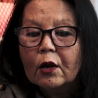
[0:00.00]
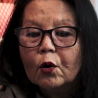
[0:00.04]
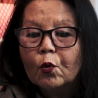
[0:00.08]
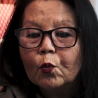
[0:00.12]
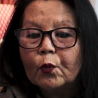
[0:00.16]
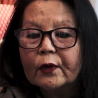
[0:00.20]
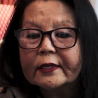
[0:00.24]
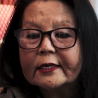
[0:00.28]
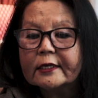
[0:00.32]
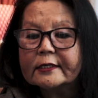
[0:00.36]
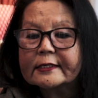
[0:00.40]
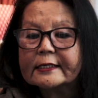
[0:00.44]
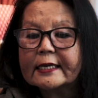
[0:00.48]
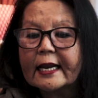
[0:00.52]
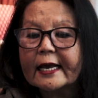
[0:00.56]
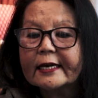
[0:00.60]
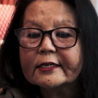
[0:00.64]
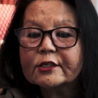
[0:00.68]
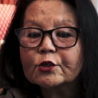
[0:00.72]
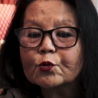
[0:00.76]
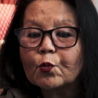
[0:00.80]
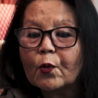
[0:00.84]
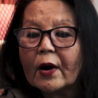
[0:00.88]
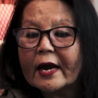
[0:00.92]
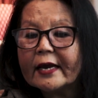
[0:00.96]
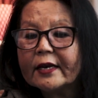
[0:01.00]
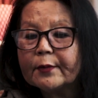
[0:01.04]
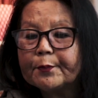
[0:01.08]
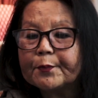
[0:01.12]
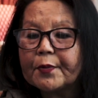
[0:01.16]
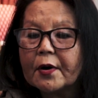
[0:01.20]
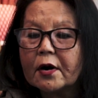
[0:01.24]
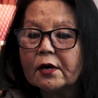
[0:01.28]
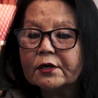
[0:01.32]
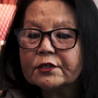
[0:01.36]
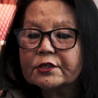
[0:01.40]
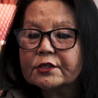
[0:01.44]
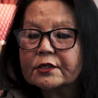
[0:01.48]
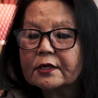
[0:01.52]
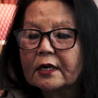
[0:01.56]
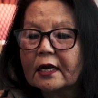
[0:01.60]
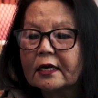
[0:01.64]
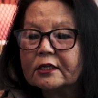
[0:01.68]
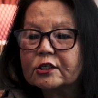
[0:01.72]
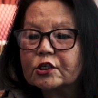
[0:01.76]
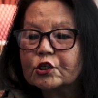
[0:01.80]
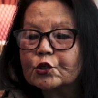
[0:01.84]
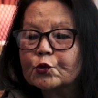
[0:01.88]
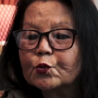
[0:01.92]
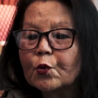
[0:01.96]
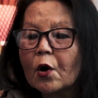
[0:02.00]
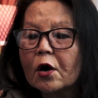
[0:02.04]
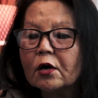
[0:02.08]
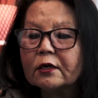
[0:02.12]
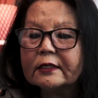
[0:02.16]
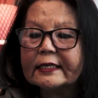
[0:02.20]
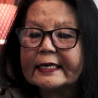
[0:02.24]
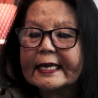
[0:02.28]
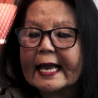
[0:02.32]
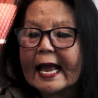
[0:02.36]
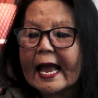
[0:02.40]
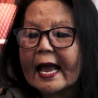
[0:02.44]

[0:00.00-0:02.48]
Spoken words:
with his legs wide apart and swung the